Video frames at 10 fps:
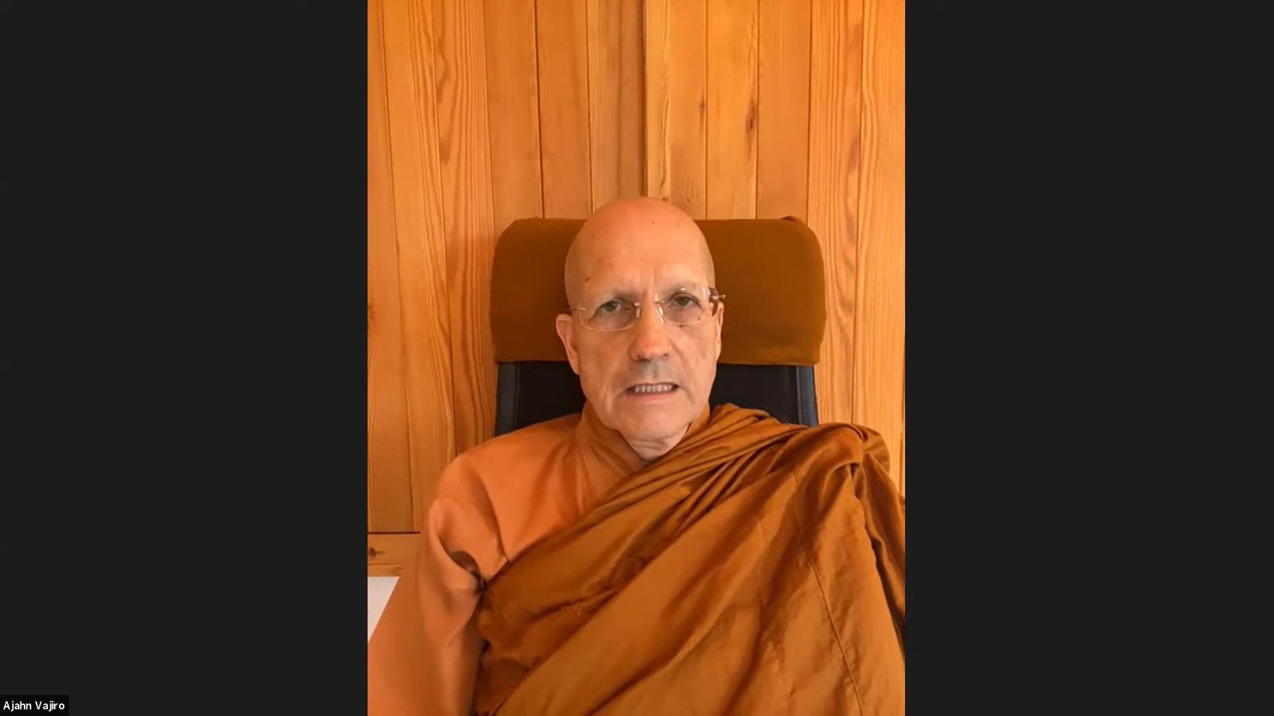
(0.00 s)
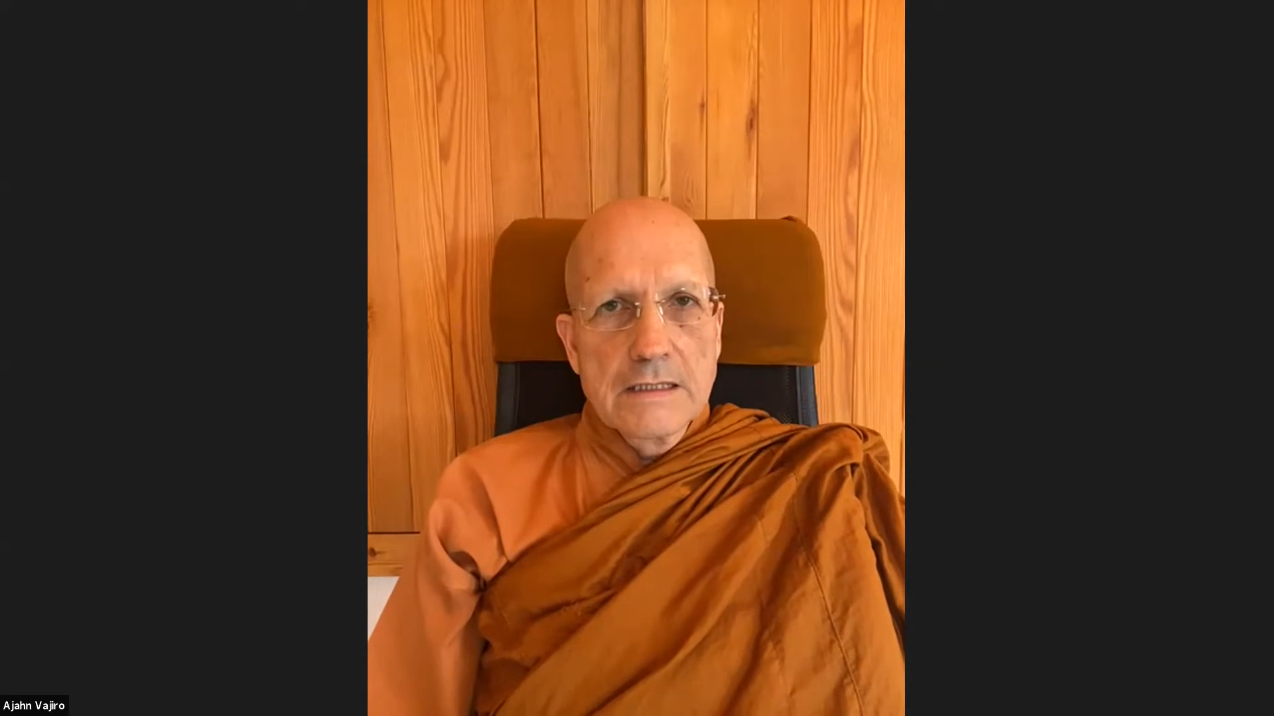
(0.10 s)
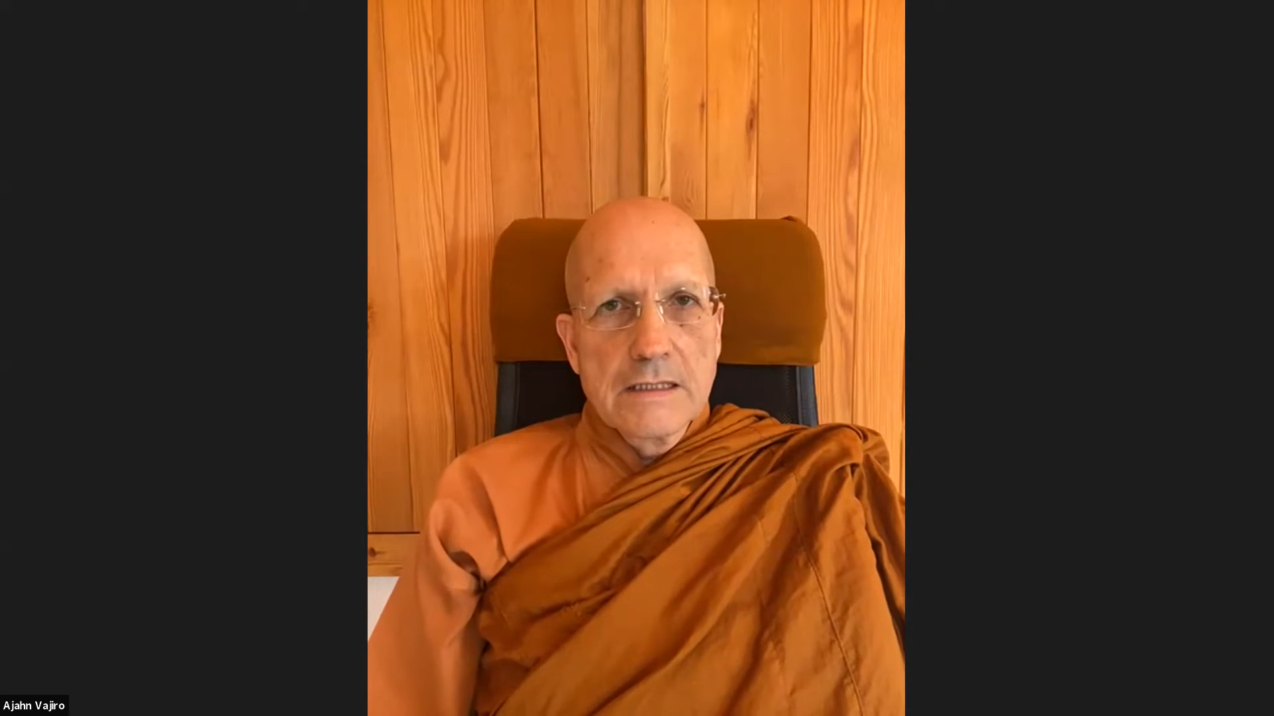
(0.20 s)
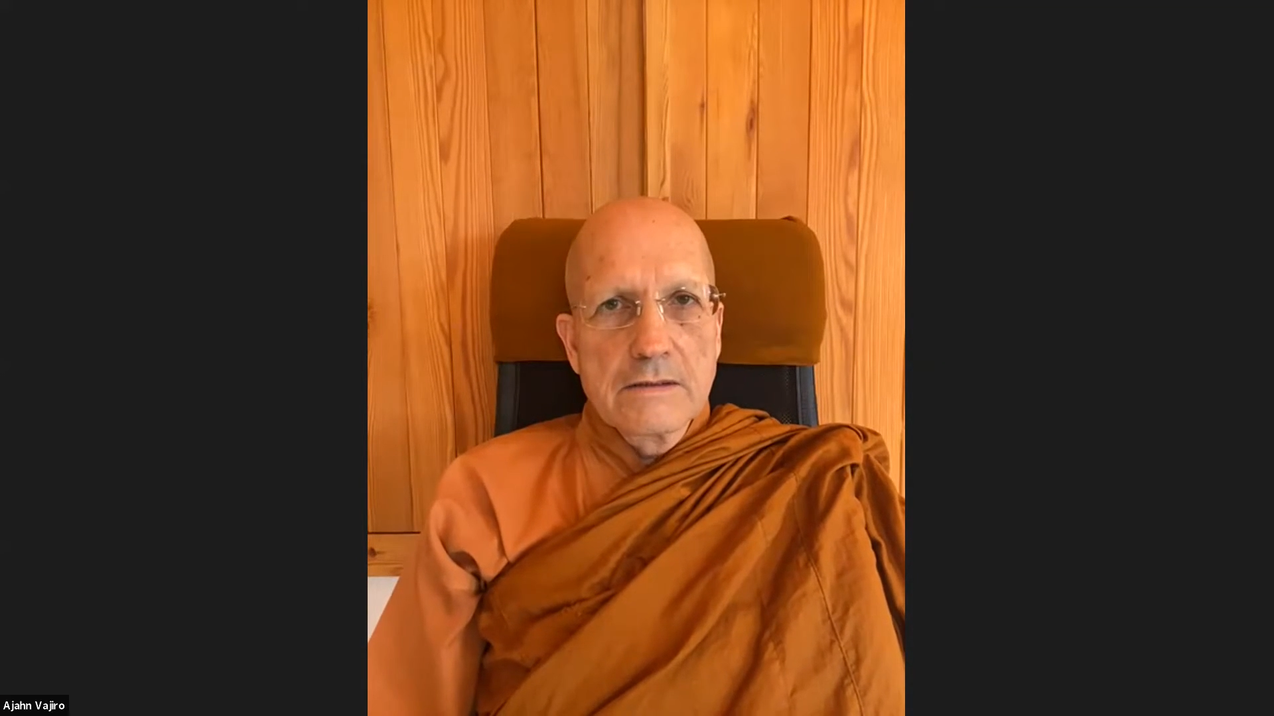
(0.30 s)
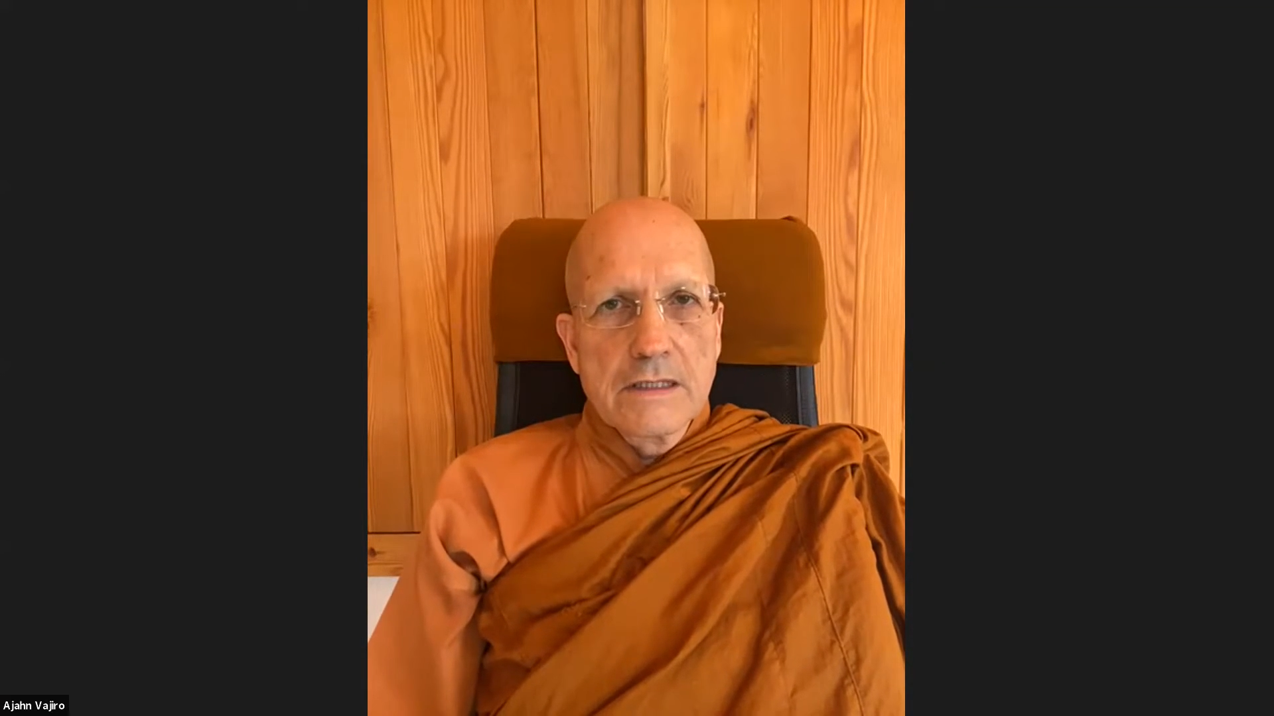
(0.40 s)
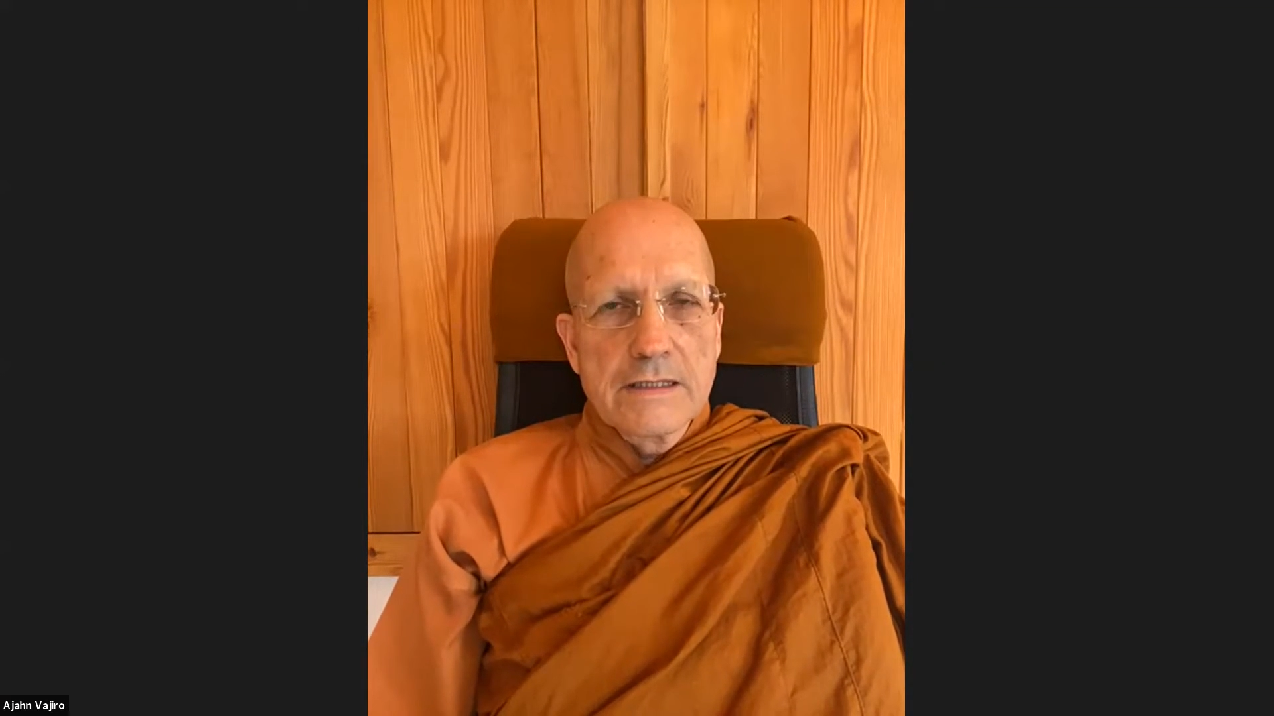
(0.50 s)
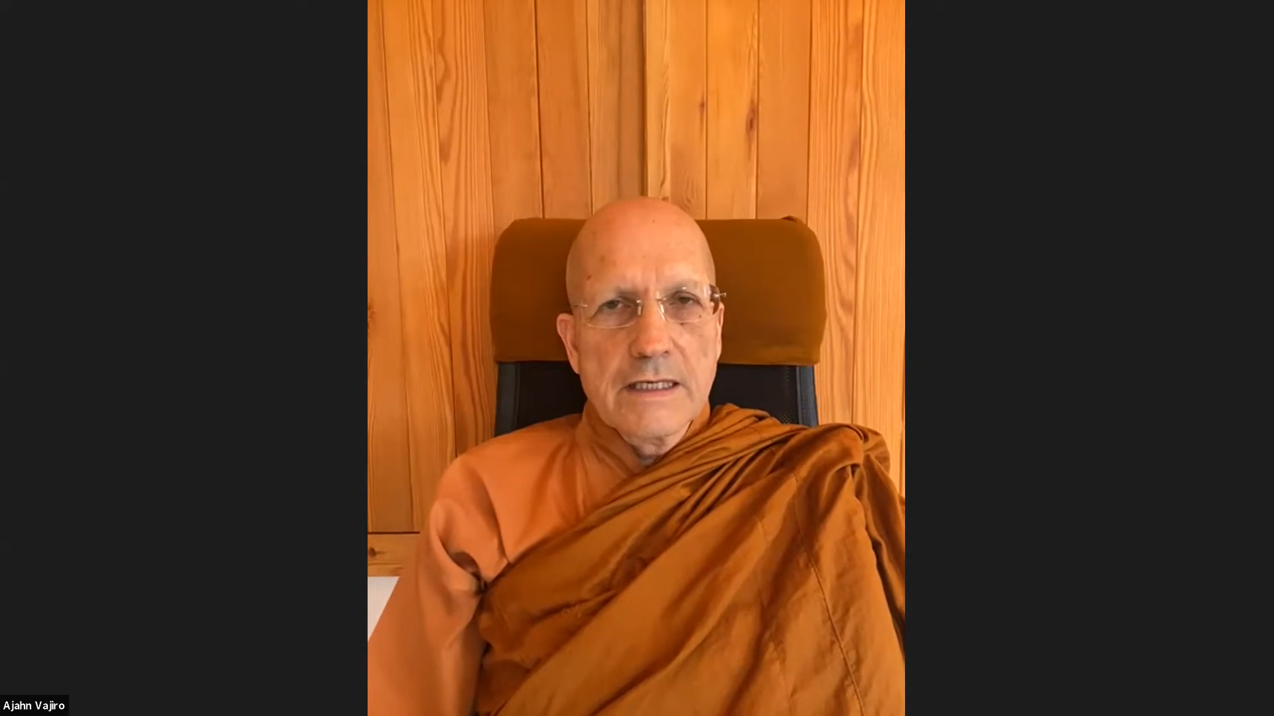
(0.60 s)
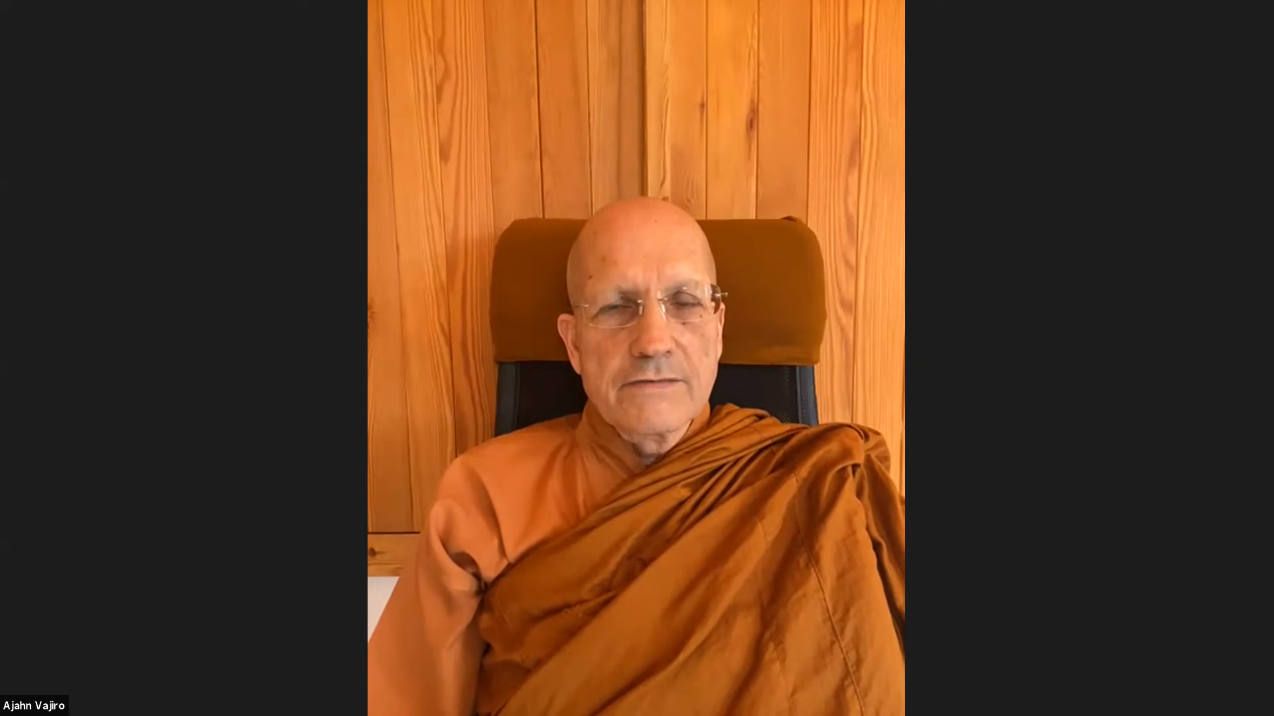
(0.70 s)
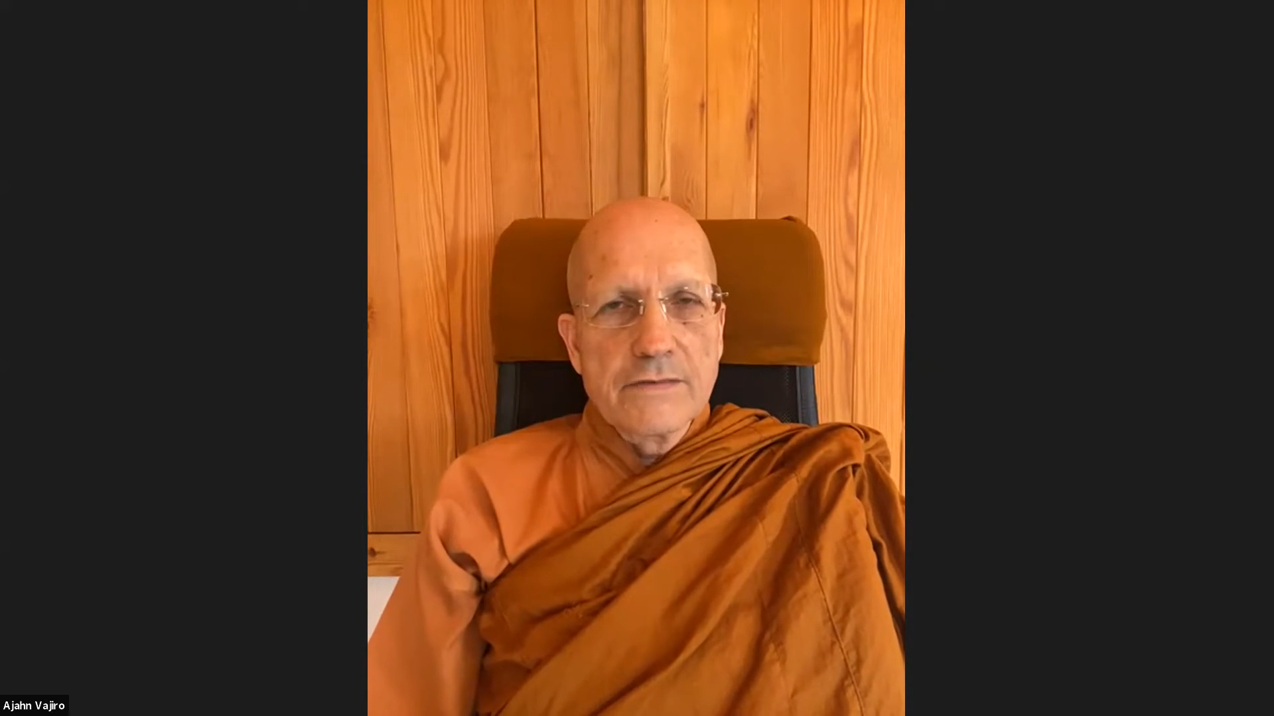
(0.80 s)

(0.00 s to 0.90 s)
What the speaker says: don't let that